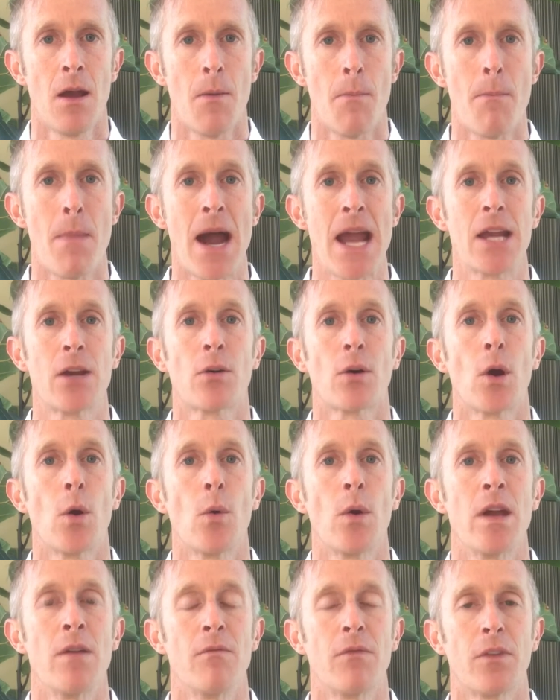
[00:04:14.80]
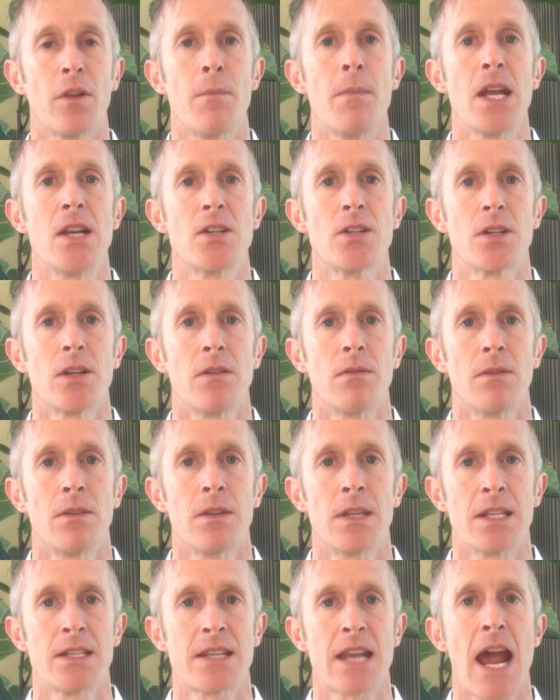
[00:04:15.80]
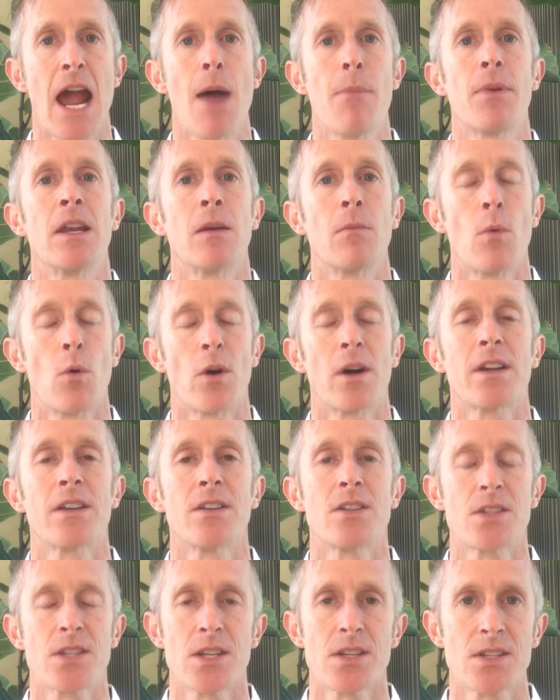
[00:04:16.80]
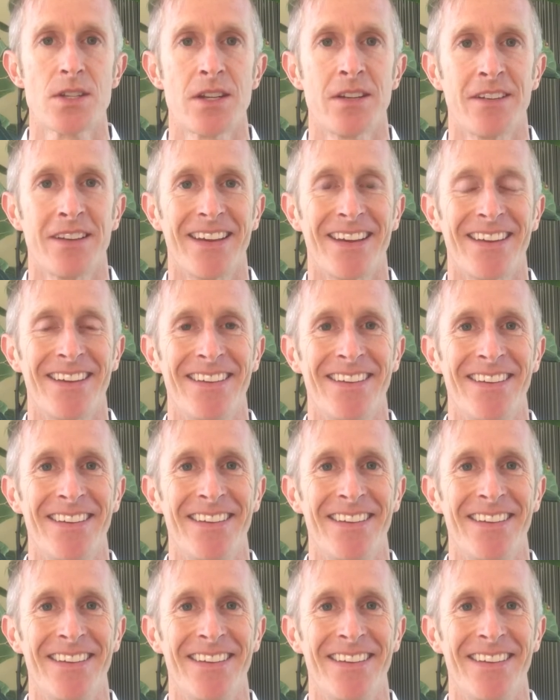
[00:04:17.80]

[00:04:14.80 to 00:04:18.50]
microinflammation that's happening more consistently.